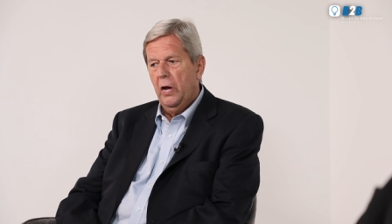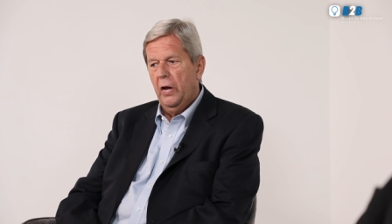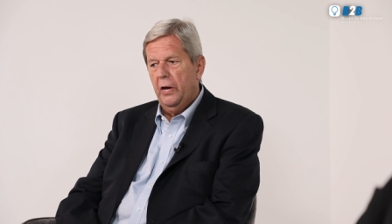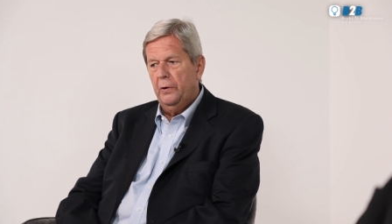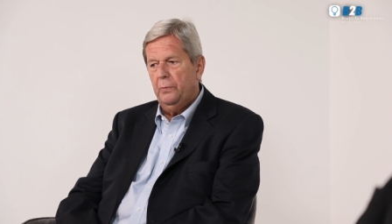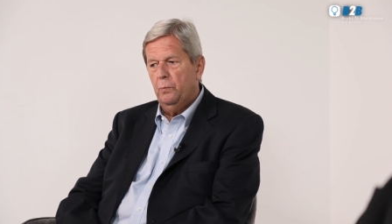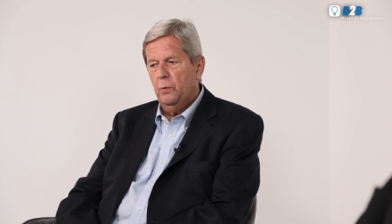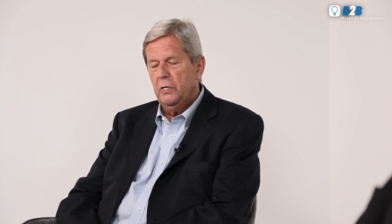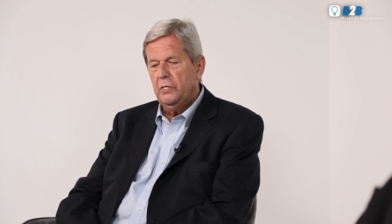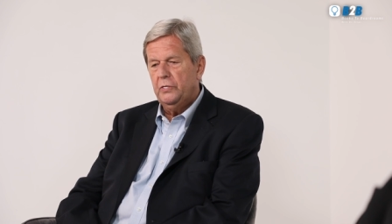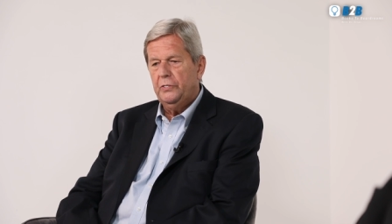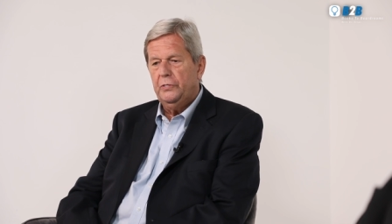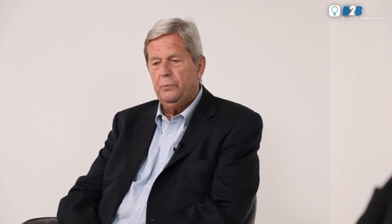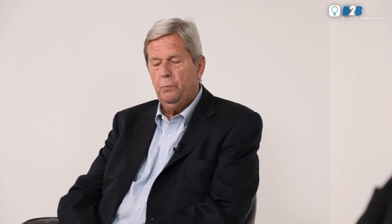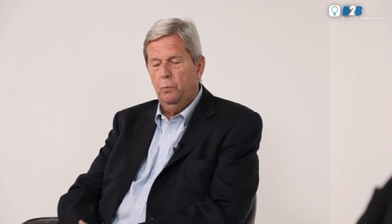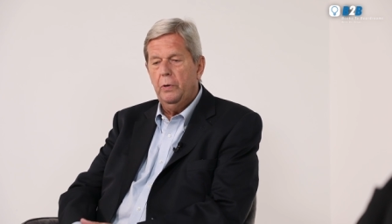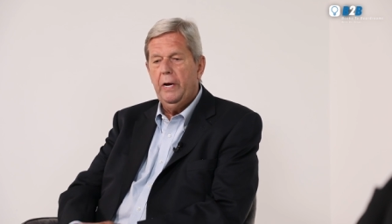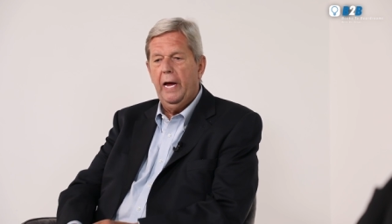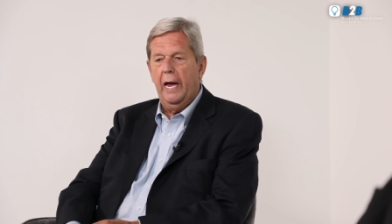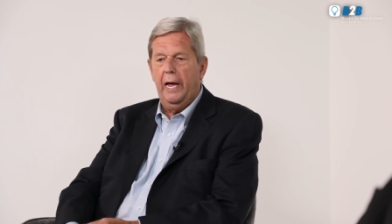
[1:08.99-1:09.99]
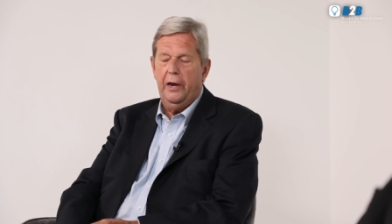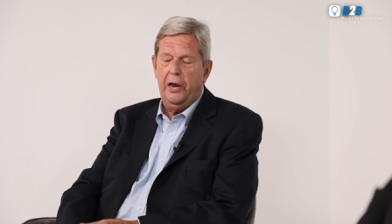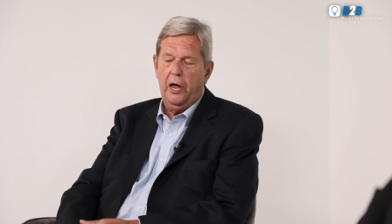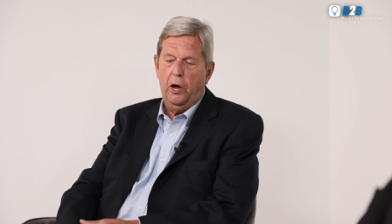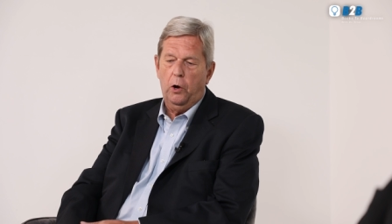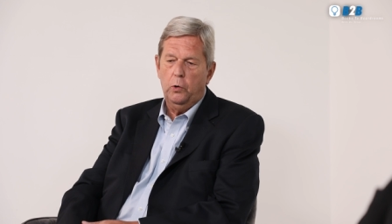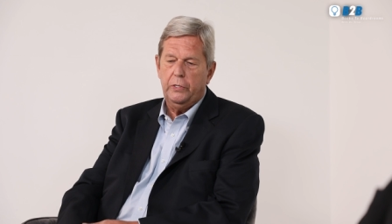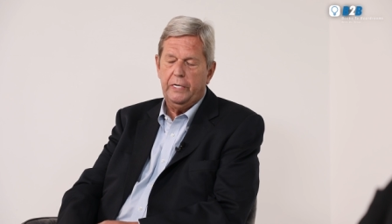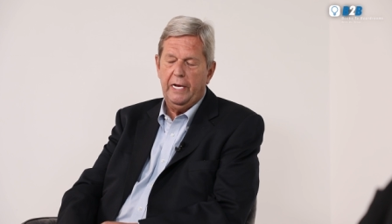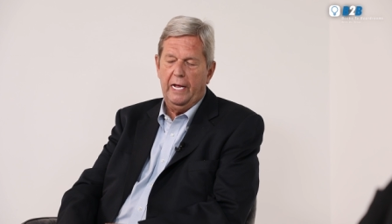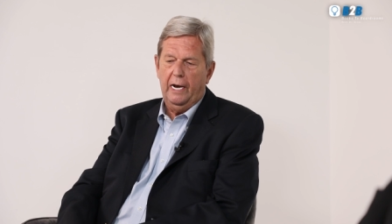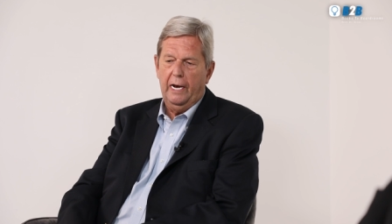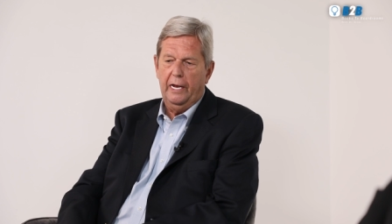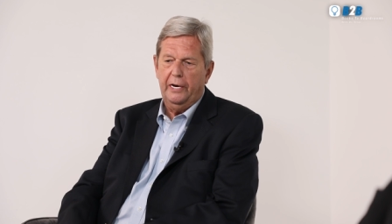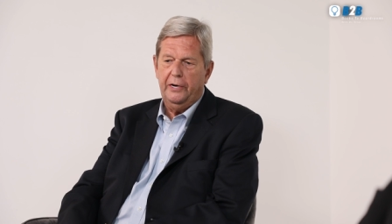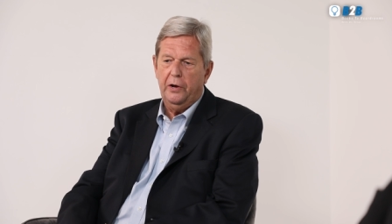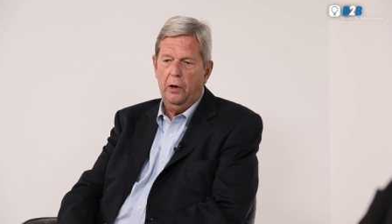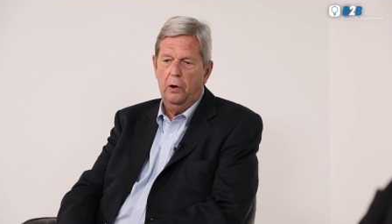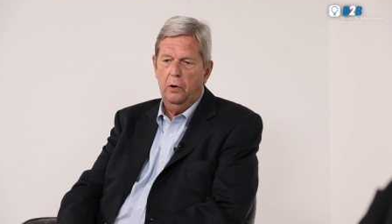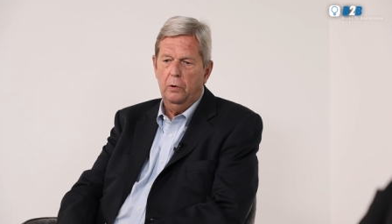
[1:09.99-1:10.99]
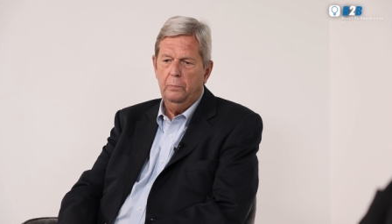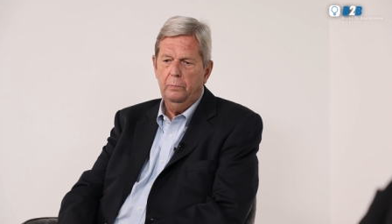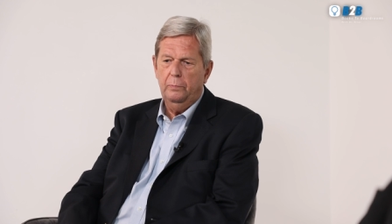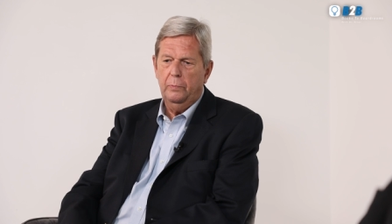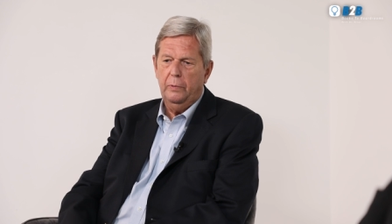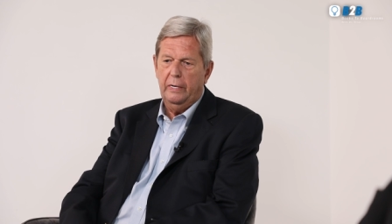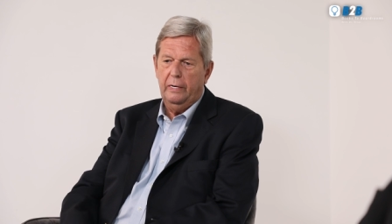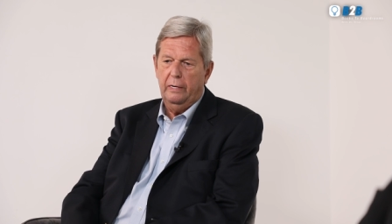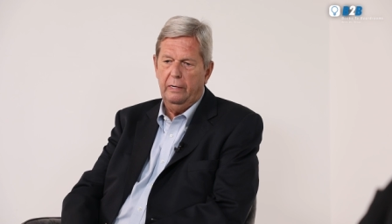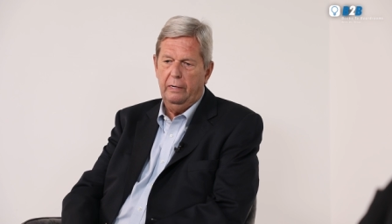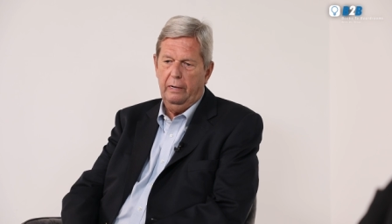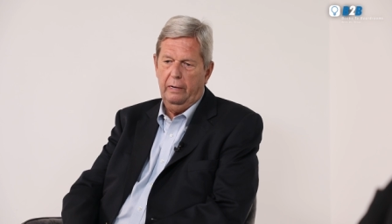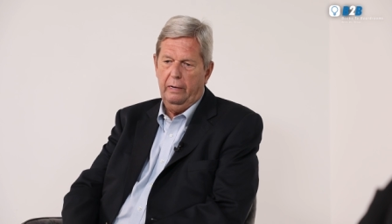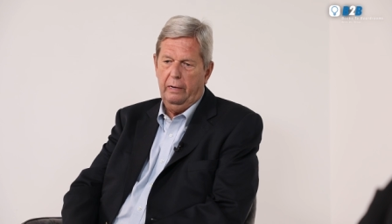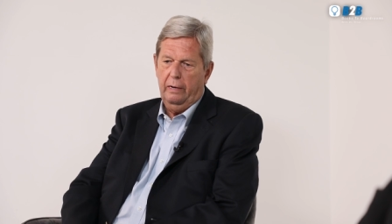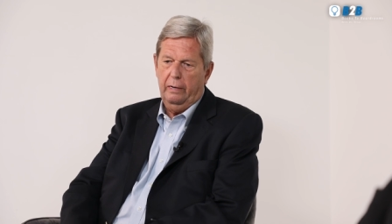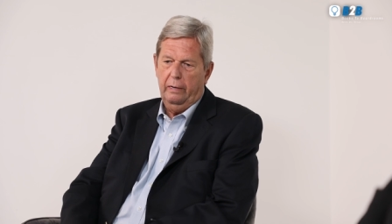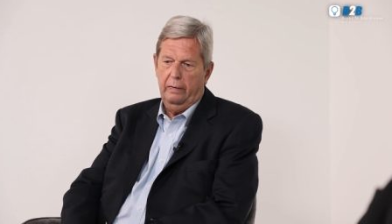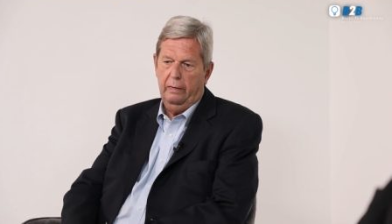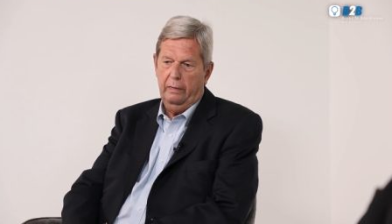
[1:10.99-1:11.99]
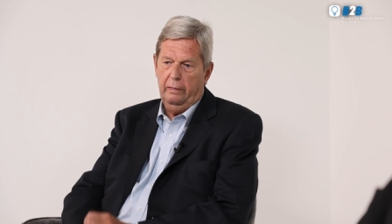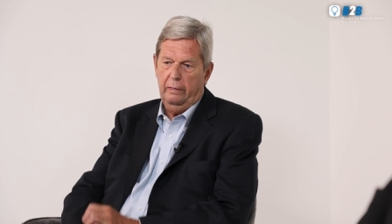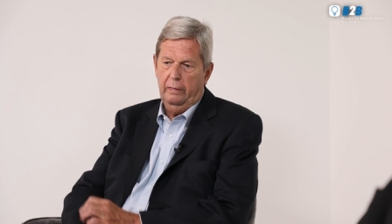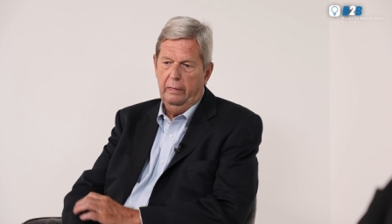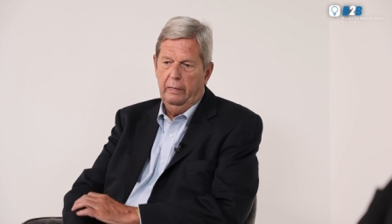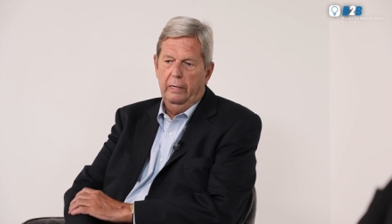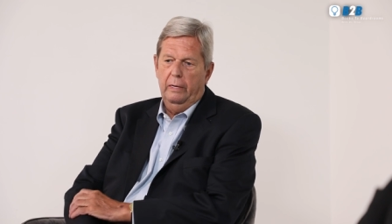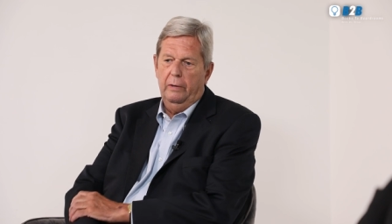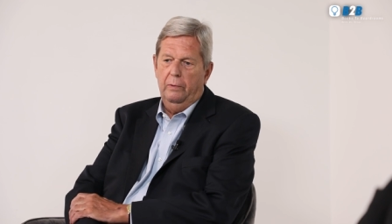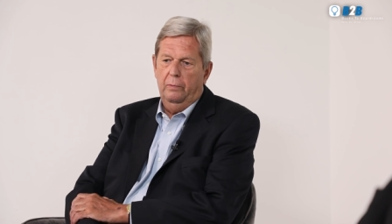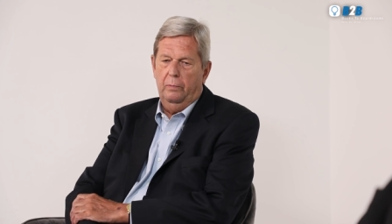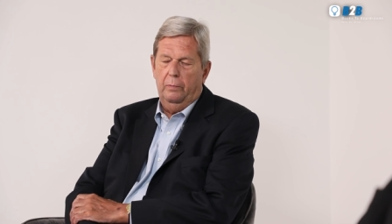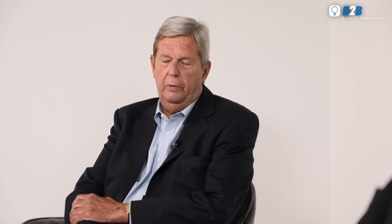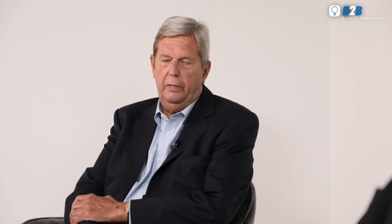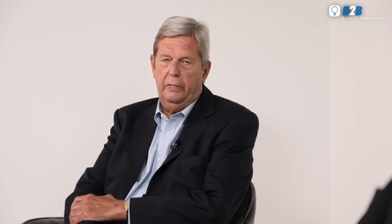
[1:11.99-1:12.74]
it was, we had a hotel at home and uh,